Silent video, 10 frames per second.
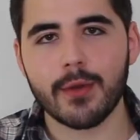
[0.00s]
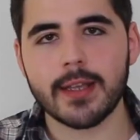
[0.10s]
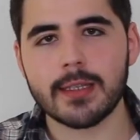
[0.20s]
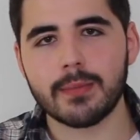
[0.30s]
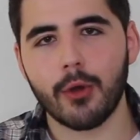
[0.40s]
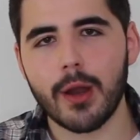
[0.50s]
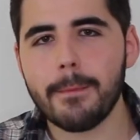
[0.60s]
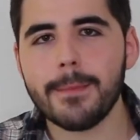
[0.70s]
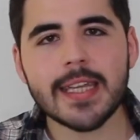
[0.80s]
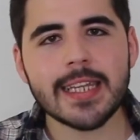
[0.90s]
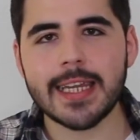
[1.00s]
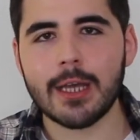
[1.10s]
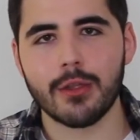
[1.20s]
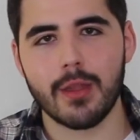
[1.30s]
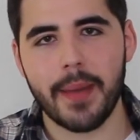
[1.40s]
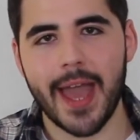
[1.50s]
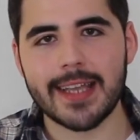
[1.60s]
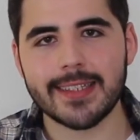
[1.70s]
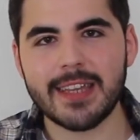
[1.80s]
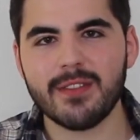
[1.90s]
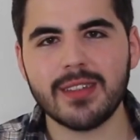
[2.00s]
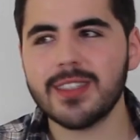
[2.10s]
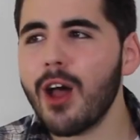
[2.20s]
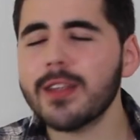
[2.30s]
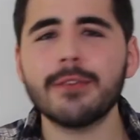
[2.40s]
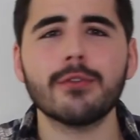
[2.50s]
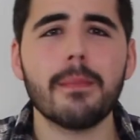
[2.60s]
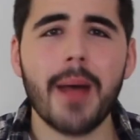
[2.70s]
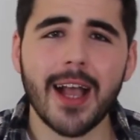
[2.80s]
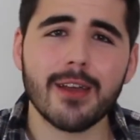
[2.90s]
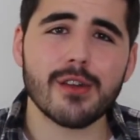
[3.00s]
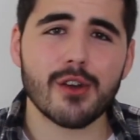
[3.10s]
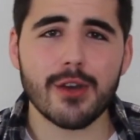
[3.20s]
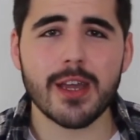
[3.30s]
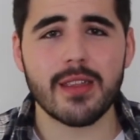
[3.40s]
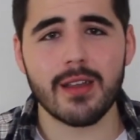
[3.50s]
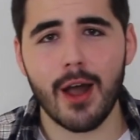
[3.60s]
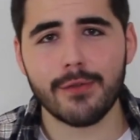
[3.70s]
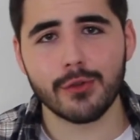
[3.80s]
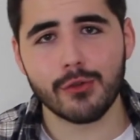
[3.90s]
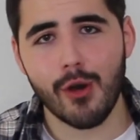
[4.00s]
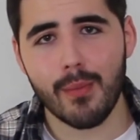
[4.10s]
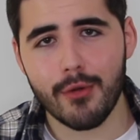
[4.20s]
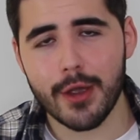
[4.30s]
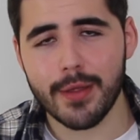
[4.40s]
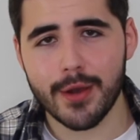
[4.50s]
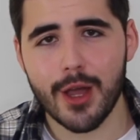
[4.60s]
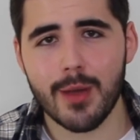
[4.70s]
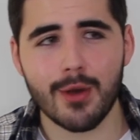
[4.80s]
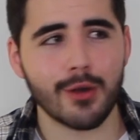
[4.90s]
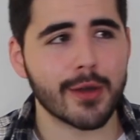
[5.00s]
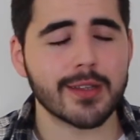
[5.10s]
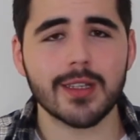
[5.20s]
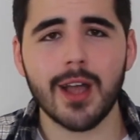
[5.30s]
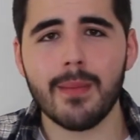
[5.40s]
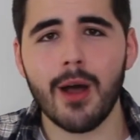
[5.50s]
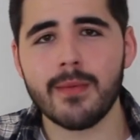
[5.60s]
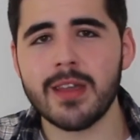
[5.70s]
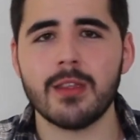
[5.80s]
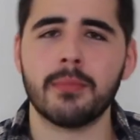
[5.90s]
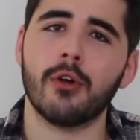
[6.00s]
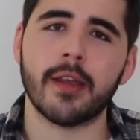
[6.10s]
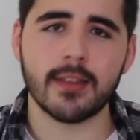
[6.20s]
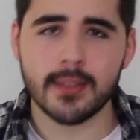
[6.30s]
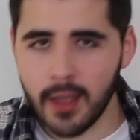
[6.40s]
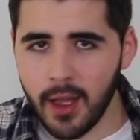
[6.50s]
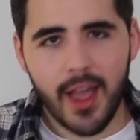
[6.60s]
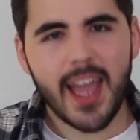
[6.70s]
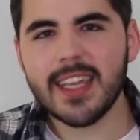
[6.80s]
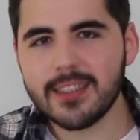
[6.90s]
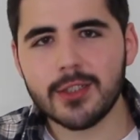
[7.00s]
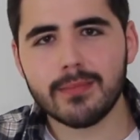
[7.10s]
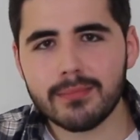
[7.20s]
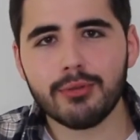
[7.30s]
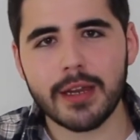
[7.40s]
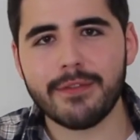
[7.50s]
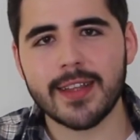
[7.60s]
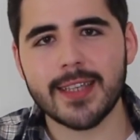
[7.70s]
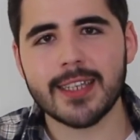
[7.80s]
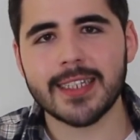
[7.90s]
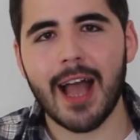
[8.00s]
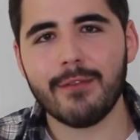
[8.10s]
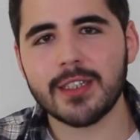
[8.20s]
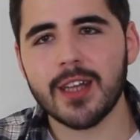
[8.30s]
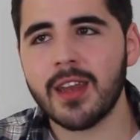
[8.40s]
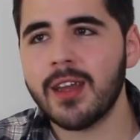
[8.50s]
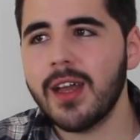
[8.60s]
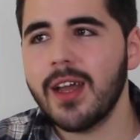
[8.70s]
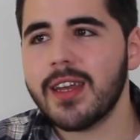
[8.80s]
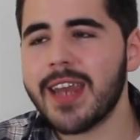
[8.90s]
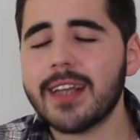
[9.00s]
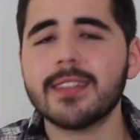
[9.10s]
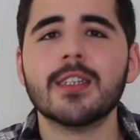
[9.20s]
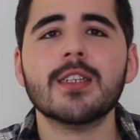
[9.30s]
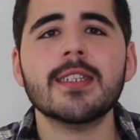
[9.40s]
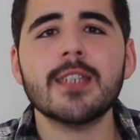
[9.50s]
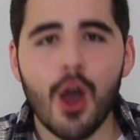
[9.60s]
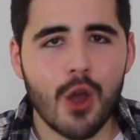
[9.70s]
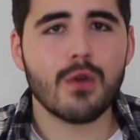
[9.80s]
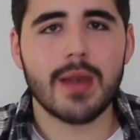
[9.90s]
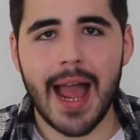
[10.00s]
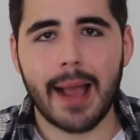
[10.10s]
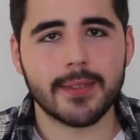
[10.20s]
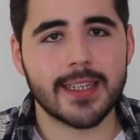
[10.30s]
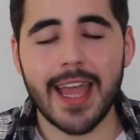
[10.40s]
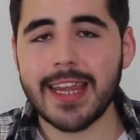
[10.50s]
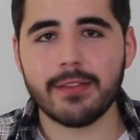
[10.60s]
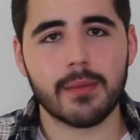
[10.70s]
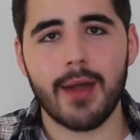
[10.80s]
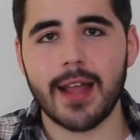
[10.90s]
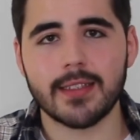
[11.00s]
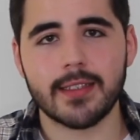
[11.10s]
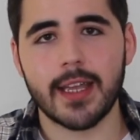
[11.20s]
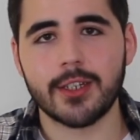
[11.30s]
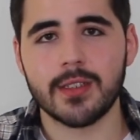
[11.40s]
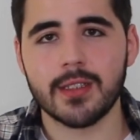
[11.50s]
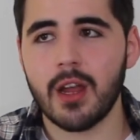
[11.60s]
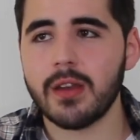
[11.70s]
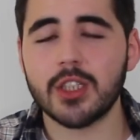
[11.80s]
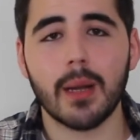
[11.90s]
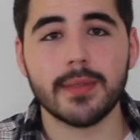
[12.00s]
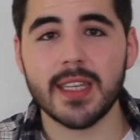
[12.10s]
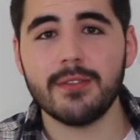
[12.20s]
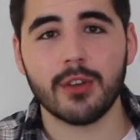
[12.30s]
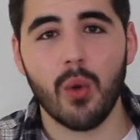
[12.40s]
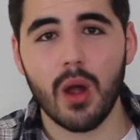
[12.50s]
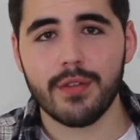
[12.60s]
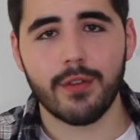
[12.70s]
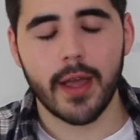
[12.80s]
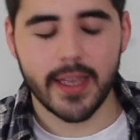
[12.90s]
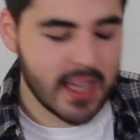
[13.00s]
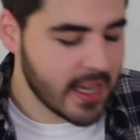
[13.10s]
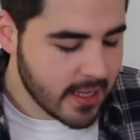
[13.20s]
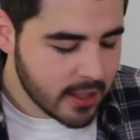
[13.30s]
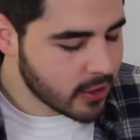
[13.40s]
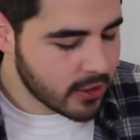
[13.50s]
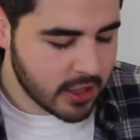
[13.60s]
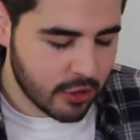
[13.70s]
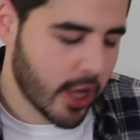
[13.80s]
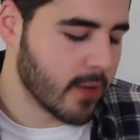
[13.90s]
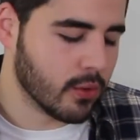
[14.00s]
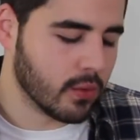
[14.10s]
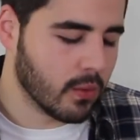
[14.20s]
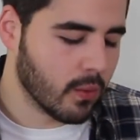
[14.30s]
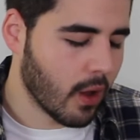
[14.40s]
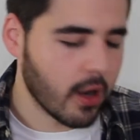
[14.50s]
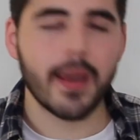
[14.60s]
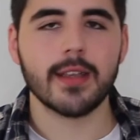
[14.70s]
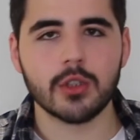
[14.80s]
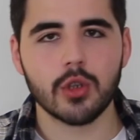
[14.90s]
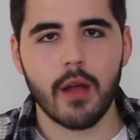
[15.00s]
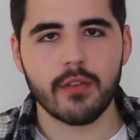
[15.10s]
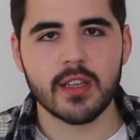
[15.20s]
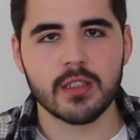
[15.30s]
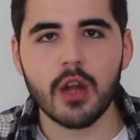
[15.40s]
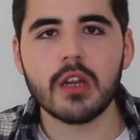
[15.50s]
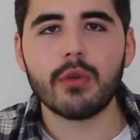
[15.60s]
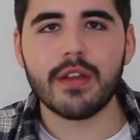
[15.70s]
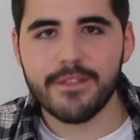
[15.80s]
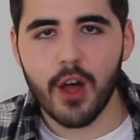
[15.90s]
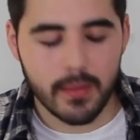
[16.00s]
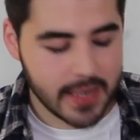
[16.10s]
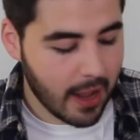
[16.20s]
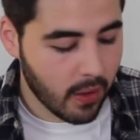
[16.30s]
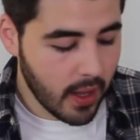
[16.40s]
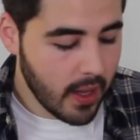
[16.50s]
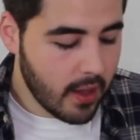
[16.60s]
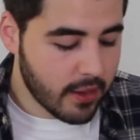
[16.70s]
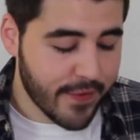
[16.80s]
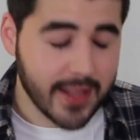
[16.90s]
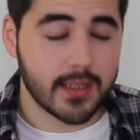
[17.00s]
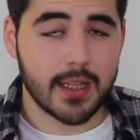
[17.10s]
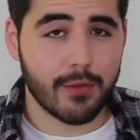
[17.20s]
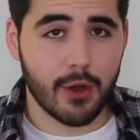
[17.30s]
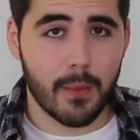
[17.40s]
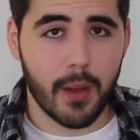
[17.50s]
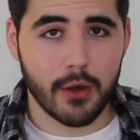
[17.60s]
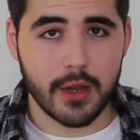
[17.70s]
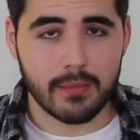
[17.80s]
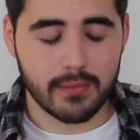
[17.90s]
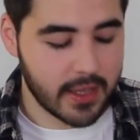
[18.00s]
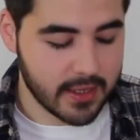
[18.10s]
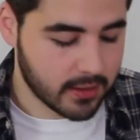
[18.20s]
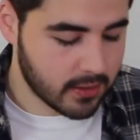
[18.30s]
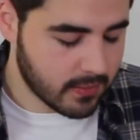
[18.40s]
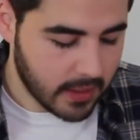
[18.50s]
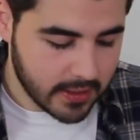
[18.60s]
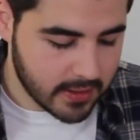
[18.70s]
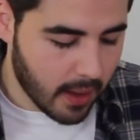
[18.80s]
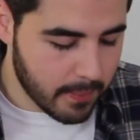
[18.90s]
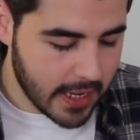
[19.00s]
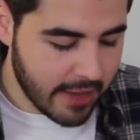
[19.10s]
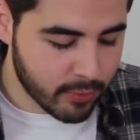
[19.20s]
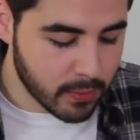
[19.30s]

Racing Point, immediately on the pace, and starting from the back of the grid at the Eiffel Grand Prix at the Nürburgring to come home in the points is pretty fantastic, having done next to no laps in any of the practice sessions and only jumped in for qualifying. It's just incredible what an amazing driver he is, and only reaffirmed how the fact he's never got a podium is unbelievable.